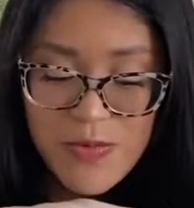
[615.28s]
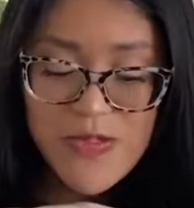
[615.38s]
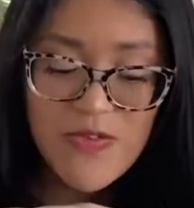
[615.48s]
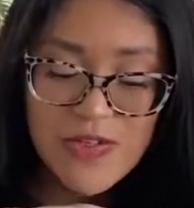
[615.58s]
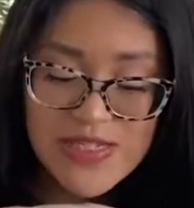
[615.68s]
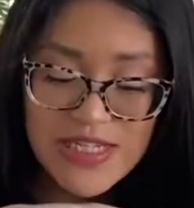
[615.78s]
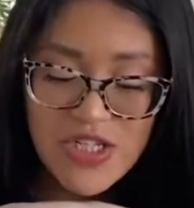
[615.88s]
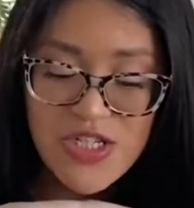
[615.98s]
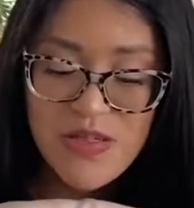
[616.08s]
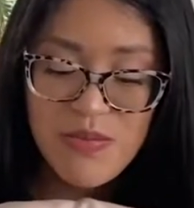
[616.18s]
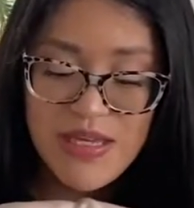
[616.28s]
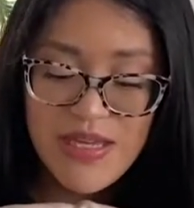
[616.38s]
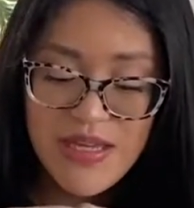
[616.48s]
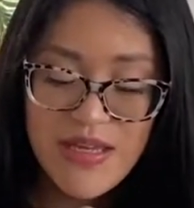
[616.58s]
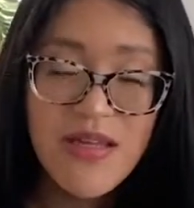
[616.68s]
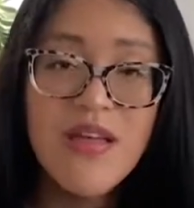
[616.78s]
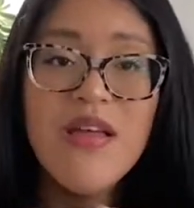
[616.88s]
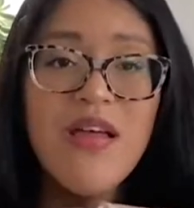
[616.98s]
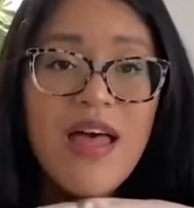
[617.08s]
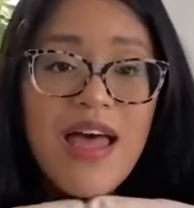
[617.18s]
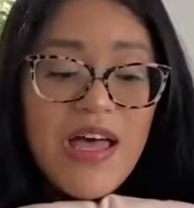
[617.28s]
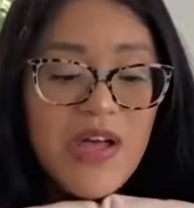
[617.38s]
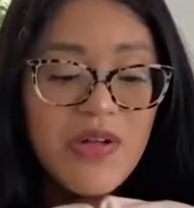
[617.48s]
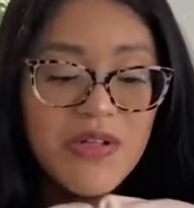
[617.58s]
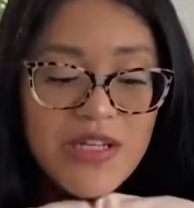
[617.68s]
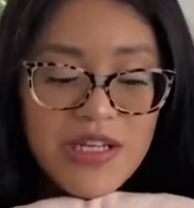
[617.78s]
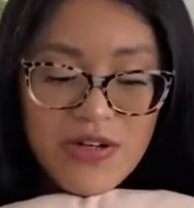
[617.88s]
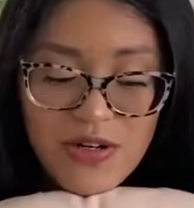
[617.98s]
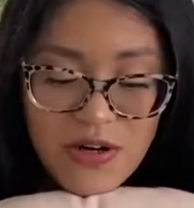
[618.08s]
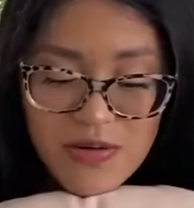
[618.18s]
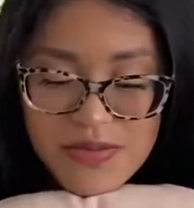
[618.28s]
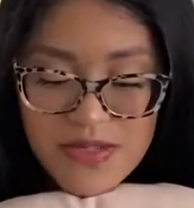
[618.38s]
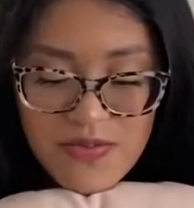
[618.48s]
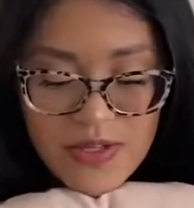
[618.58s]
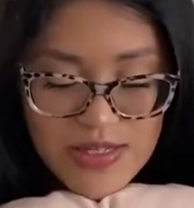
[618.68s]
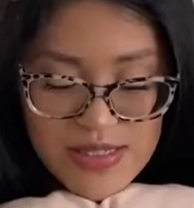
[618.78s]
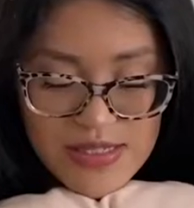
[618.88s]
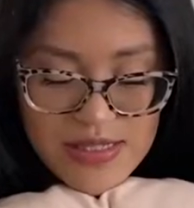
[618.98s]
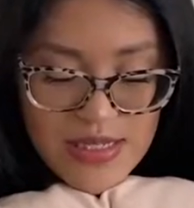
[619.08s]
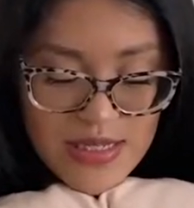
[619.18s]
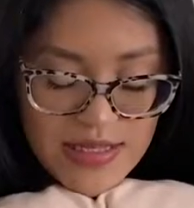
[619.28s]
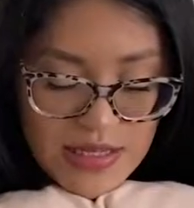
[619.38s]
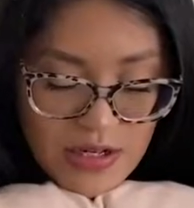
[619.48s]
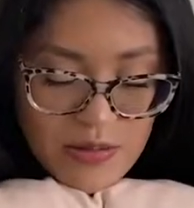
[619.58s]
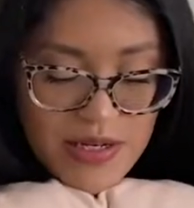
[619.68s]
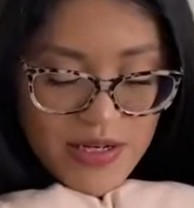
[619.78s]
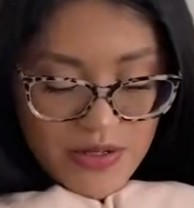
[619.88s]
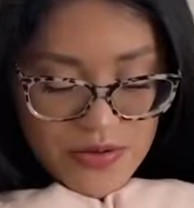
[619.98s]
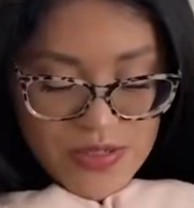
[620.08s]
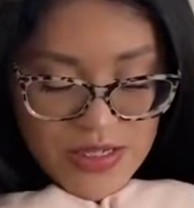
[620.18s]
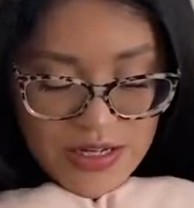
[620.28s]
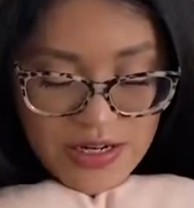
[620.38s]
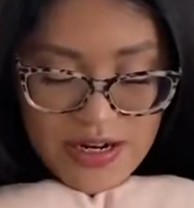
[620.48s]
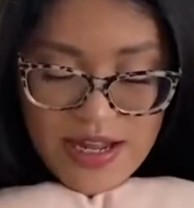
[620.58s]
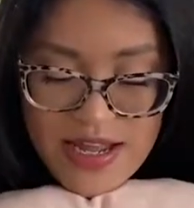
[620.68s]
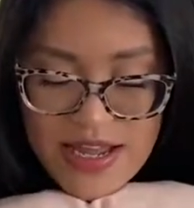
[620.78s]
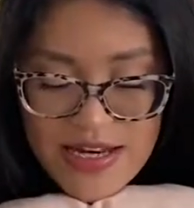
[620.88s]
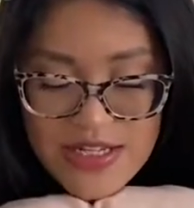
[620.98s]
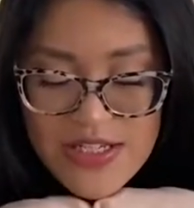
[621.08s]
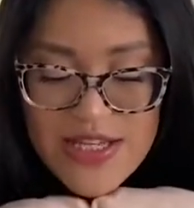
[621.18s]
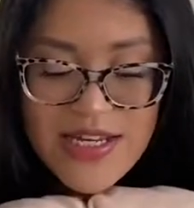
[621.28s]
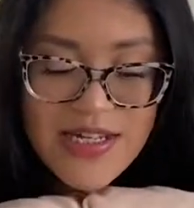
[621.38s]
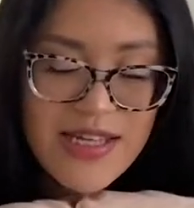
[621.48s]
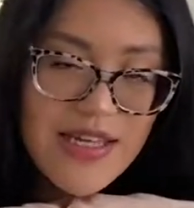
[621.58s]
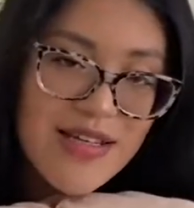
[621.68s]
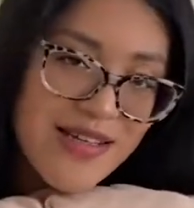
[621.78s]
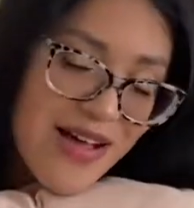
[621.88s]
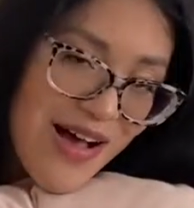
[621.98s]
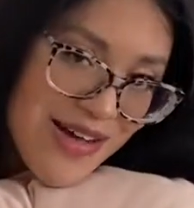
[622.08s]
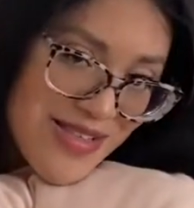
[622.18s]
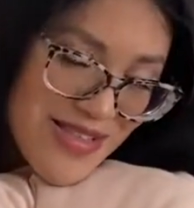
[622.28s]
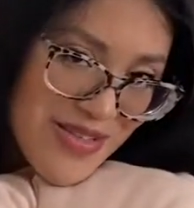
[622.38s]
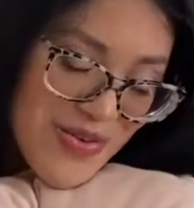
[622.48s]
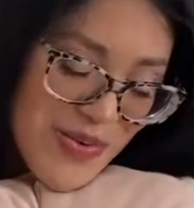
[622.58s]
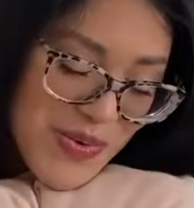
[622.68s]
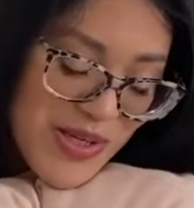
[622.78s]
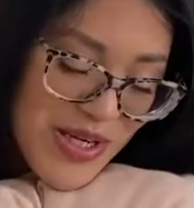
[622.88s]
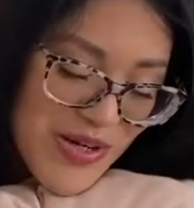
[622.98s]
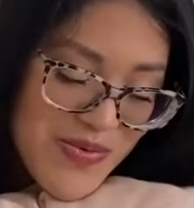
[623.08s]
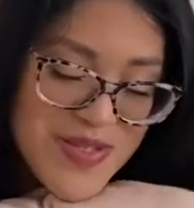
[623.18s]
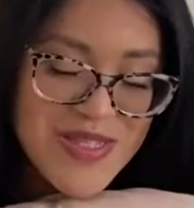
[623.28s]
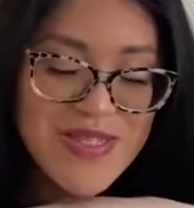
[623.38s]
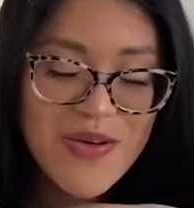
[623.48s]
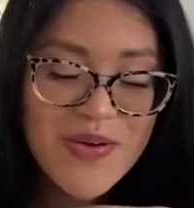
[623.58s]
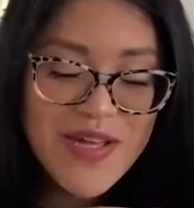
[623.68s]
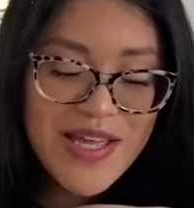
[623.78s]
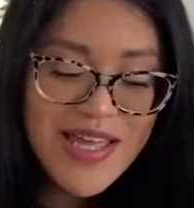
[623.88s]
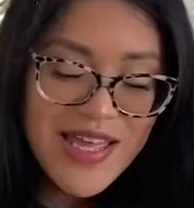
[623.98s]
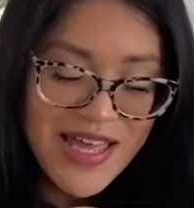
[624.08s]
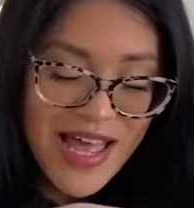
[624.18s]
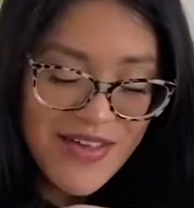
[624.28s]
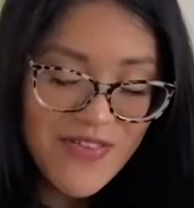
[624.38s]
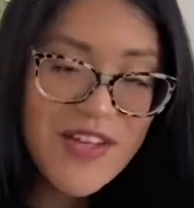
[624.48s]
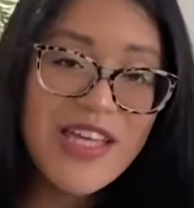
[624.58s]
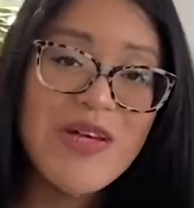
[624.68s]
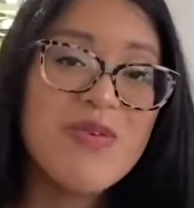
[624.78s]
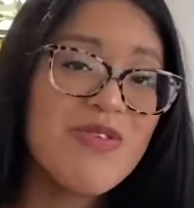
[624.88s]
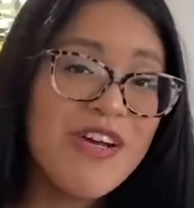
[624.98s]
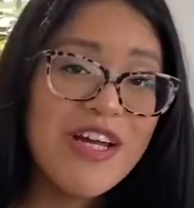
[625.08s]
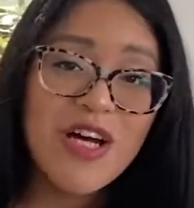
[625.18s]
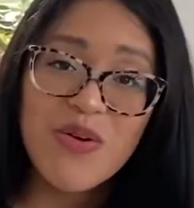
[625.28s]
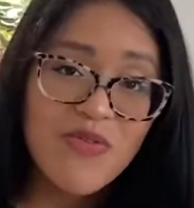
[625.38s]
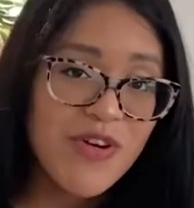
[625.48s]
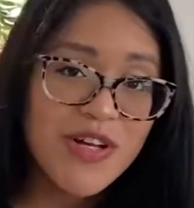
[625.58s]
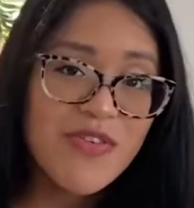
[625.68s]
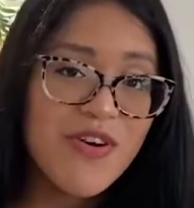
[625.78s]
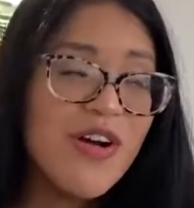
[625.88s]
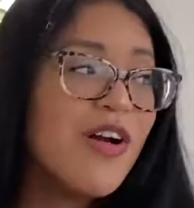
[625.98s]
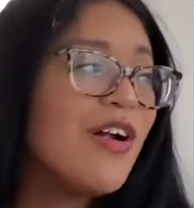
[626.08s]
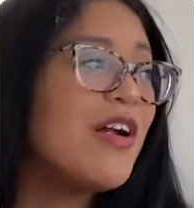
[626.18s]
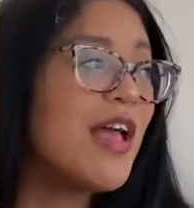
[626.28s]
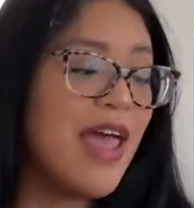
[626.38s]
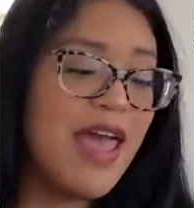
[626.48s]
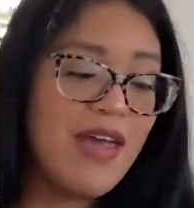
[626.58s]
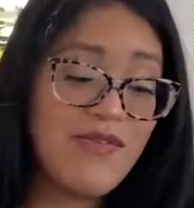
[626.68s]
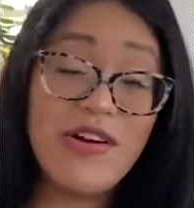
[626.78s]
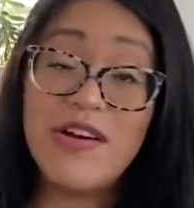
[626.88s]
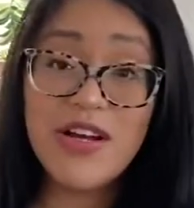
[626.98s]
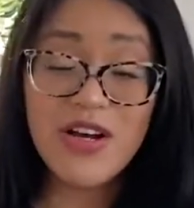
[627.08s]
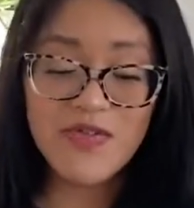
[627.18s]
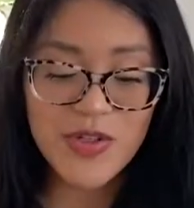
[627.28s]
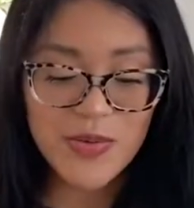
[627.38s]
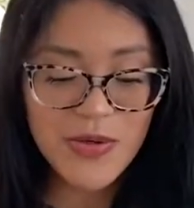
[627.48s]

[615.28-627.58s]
feels like she's being held in your arms. If you can see, like her body goes here and it just kind of like hugs you, you know? So I felt like it was very comforting for her and very comfortable.